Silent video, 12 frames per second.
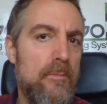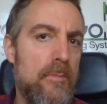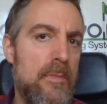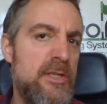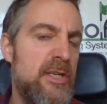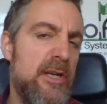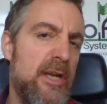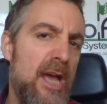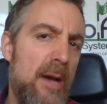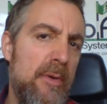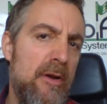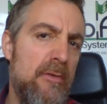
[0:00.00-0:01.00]
Is he going to
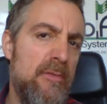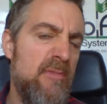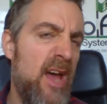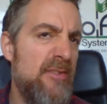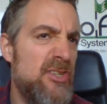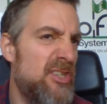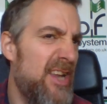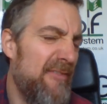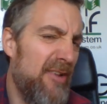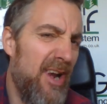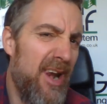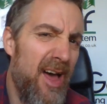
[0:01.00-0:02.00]
come here and just have
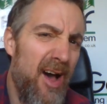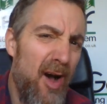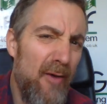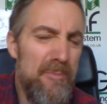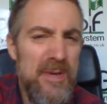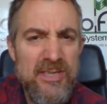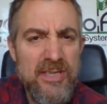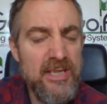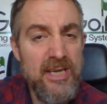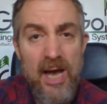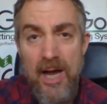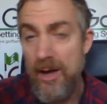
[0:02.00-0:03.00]
a laugh, Mister
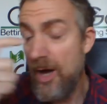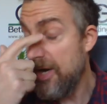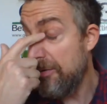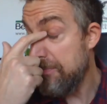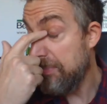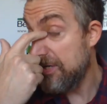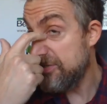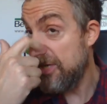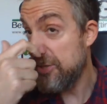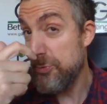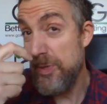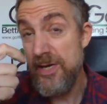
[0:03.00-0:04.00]
Cut? I know he plays
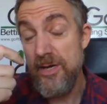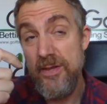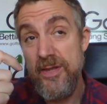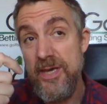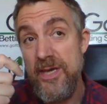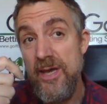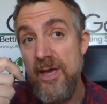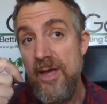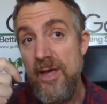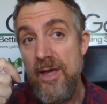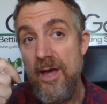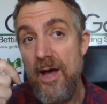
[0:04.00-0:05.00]
next week at the
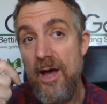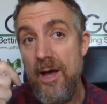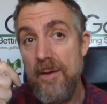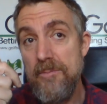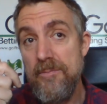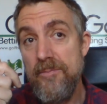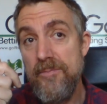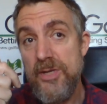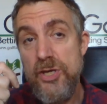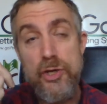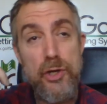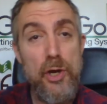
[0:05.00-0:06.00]
um,
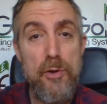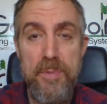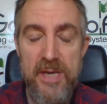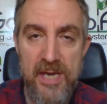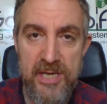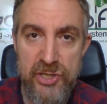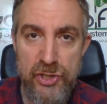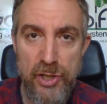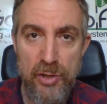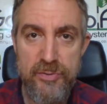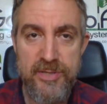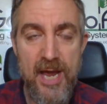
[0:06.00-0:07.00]
Q B E
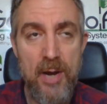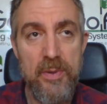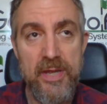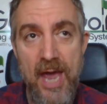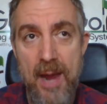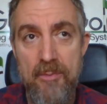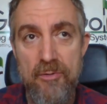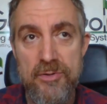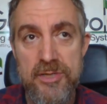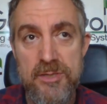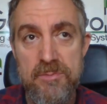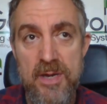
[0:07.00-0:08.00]
shootout with Cameron
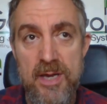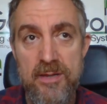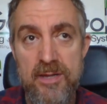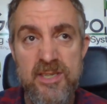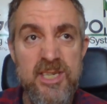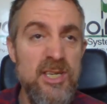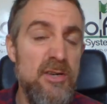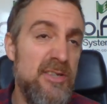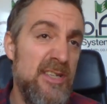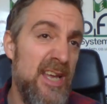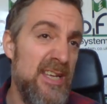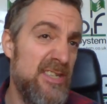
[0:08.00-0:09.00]
Smith. Is he
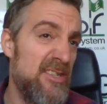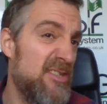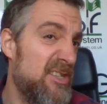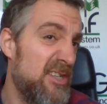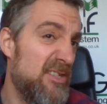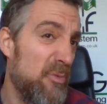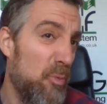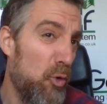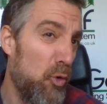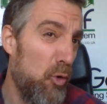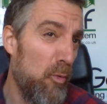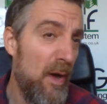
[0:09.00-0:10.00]
using this as just a
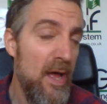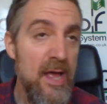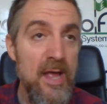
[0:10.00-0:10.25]
warm?